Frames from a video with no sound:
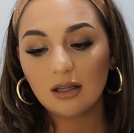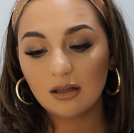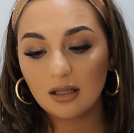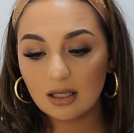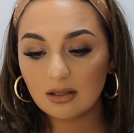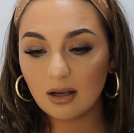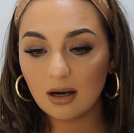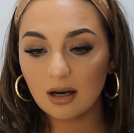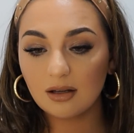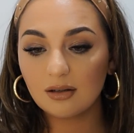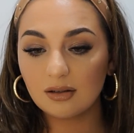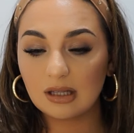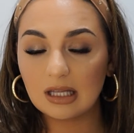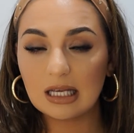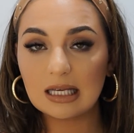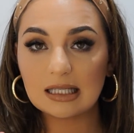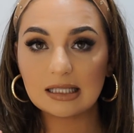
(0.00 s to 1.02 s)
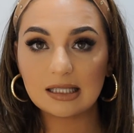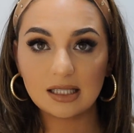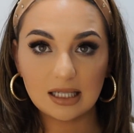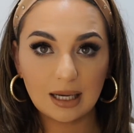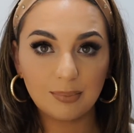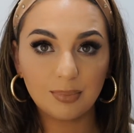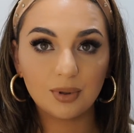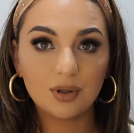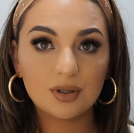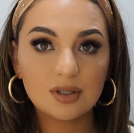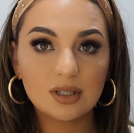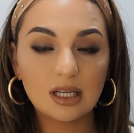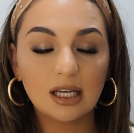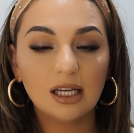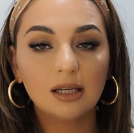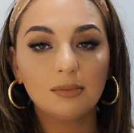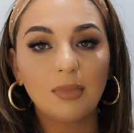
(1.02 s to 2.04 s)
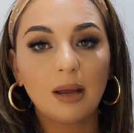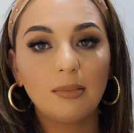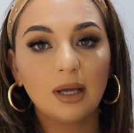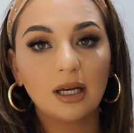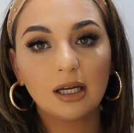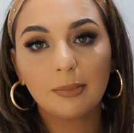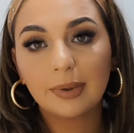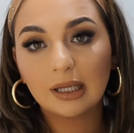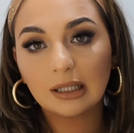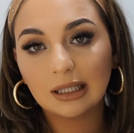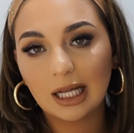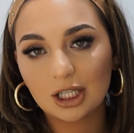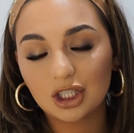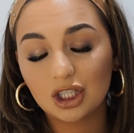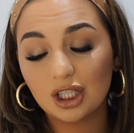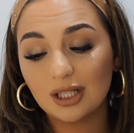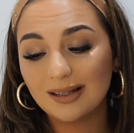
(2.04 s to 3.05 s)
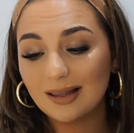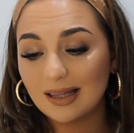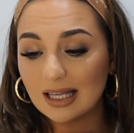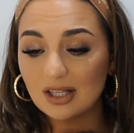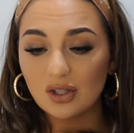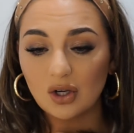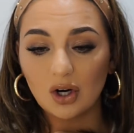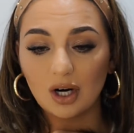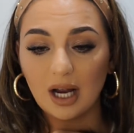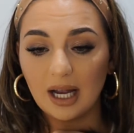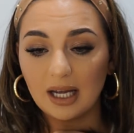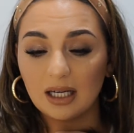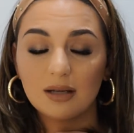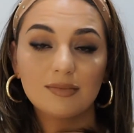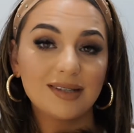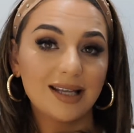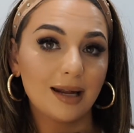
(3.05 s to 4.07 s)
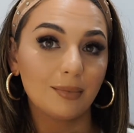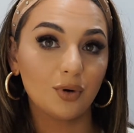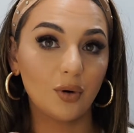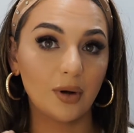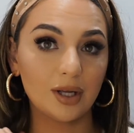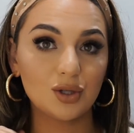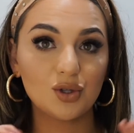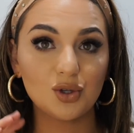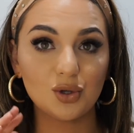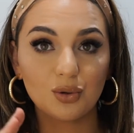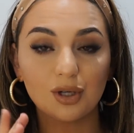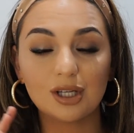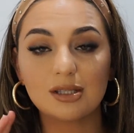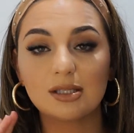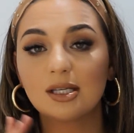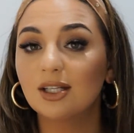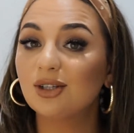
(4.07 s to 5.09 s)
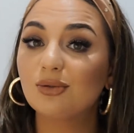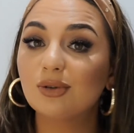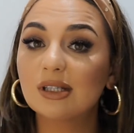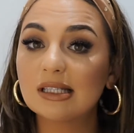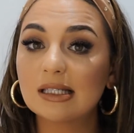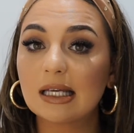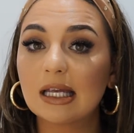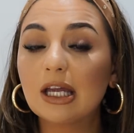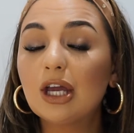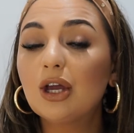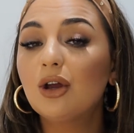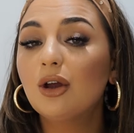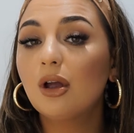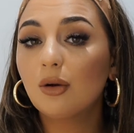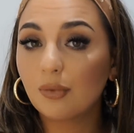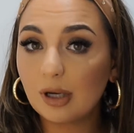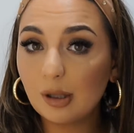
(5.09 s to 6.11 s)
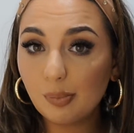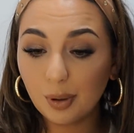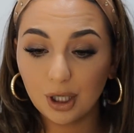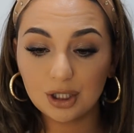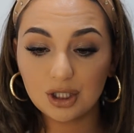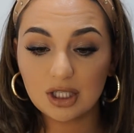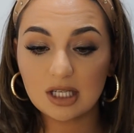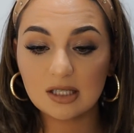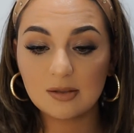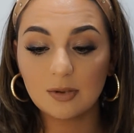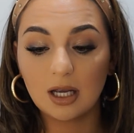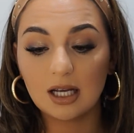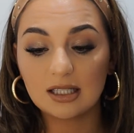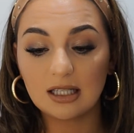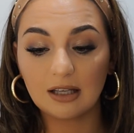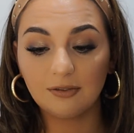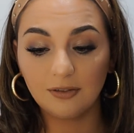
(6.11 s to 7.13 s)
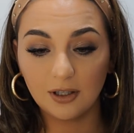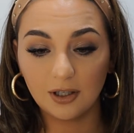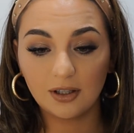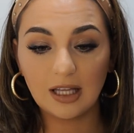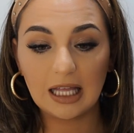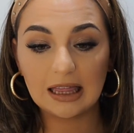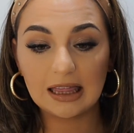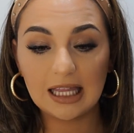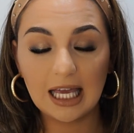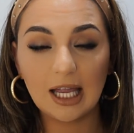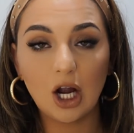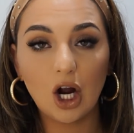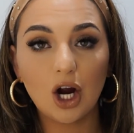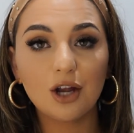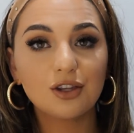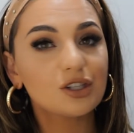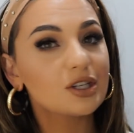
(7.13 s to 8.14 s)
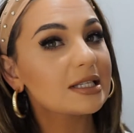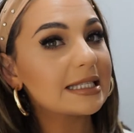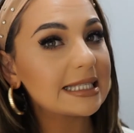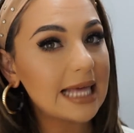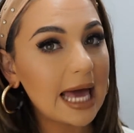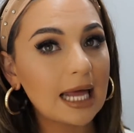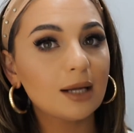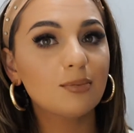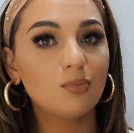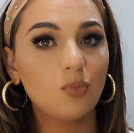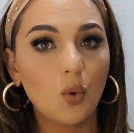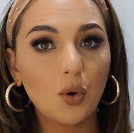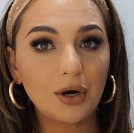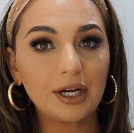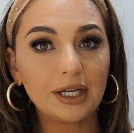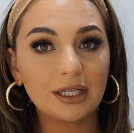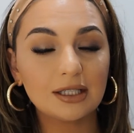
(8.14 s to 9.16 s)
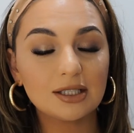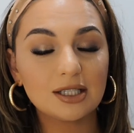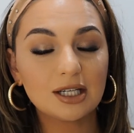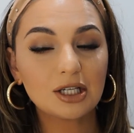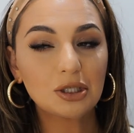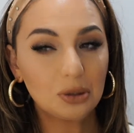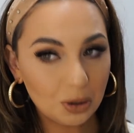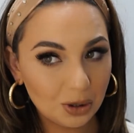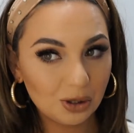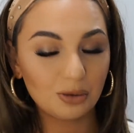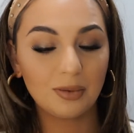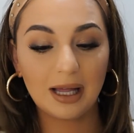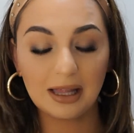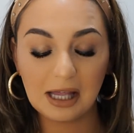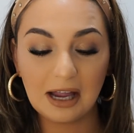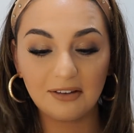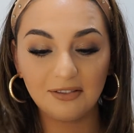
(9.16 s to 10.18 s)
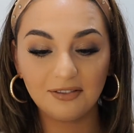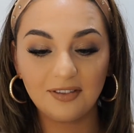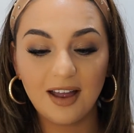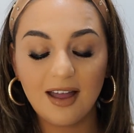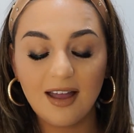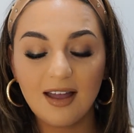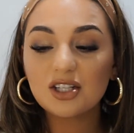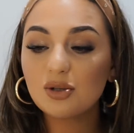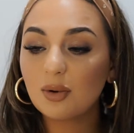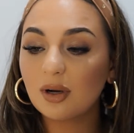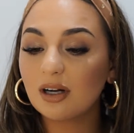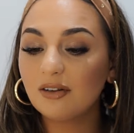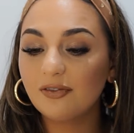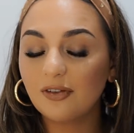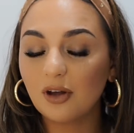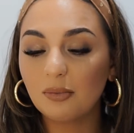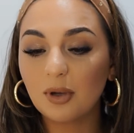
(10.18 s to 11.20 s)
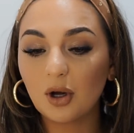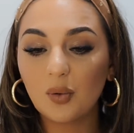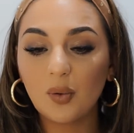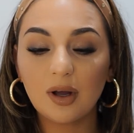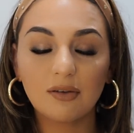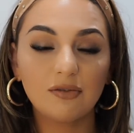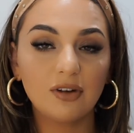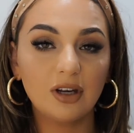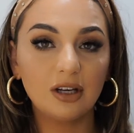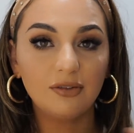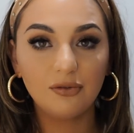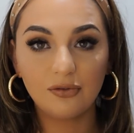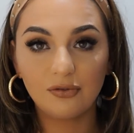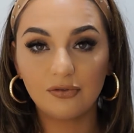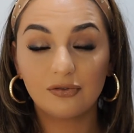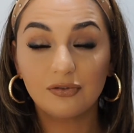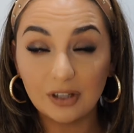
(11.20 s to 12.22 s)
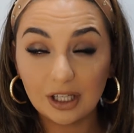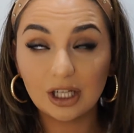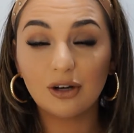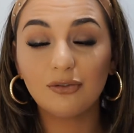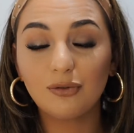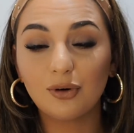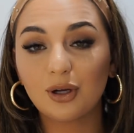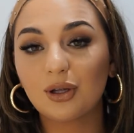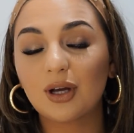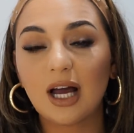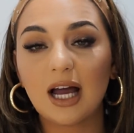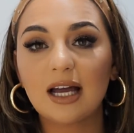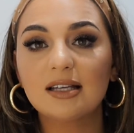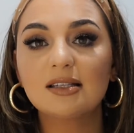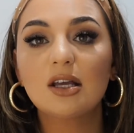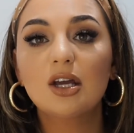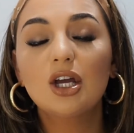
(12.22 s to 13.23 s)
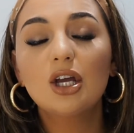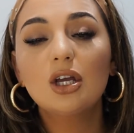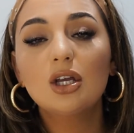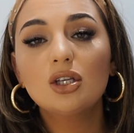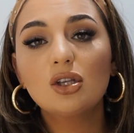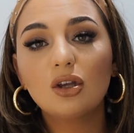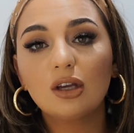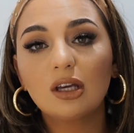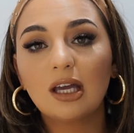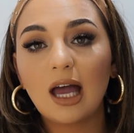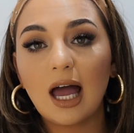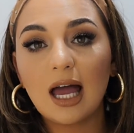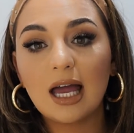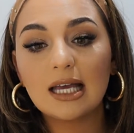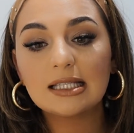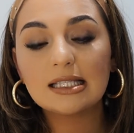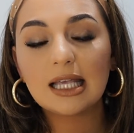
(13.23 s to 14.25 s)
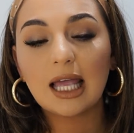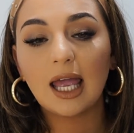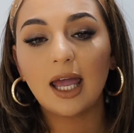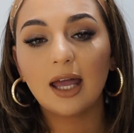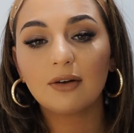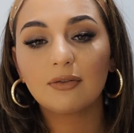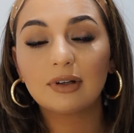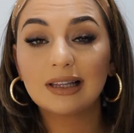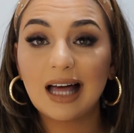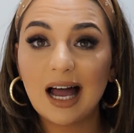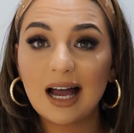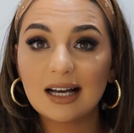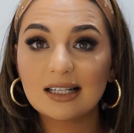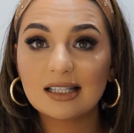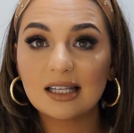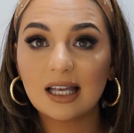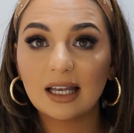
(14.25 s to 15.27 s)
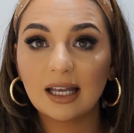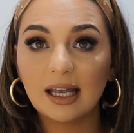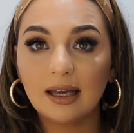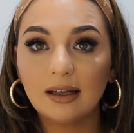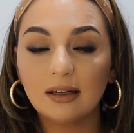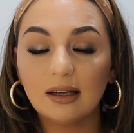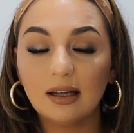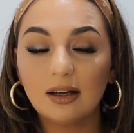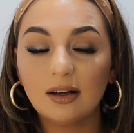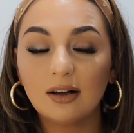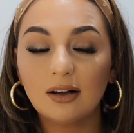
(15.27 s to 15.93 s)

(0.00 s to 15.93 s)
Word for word: These are the staples in my makeup collection. These are items that I'm going to continuously repurchase because I feel that they are just that important to my life. I just wanted to film a quick video video for you guys so you guys can relax and get